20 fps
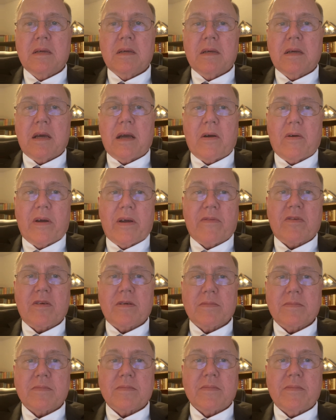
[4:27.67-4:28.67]

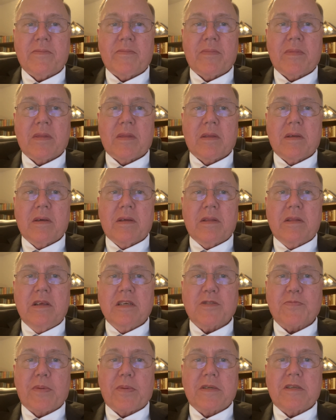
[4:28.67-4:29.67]
However,
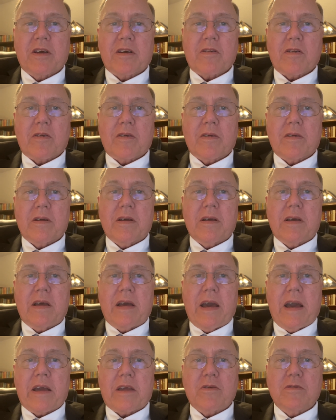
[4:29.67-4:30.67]
this particular
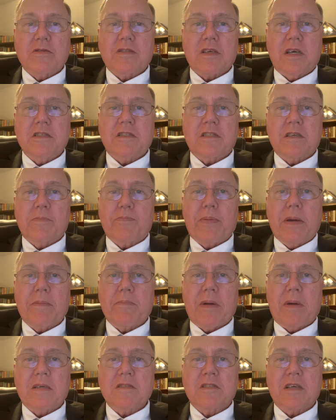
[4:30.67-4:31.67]
accusation
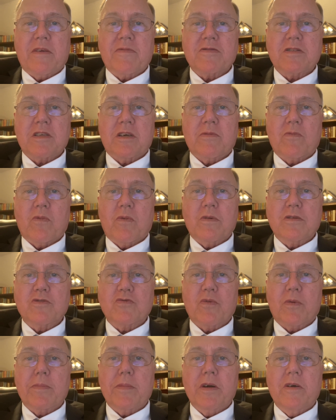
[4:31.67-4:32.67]
penned by Jefferson
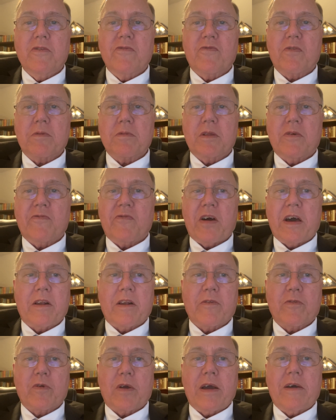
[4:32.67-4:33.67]
was removed from the
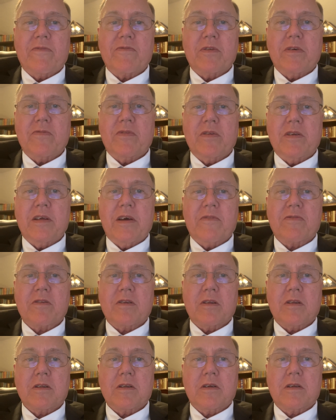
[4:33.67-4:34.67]
final draft of the
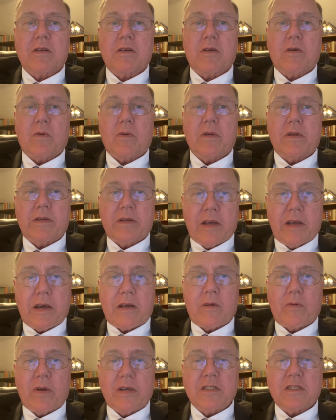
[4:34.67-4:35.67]

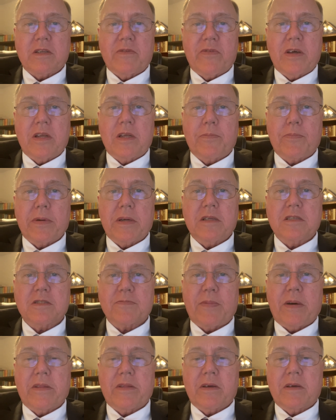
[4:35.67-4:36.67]
Declaration of Independence
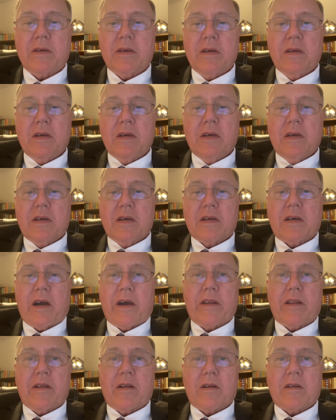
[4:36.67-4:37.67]
by the
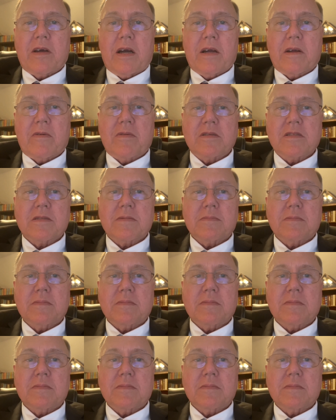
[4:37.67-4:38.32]
Continental Congress.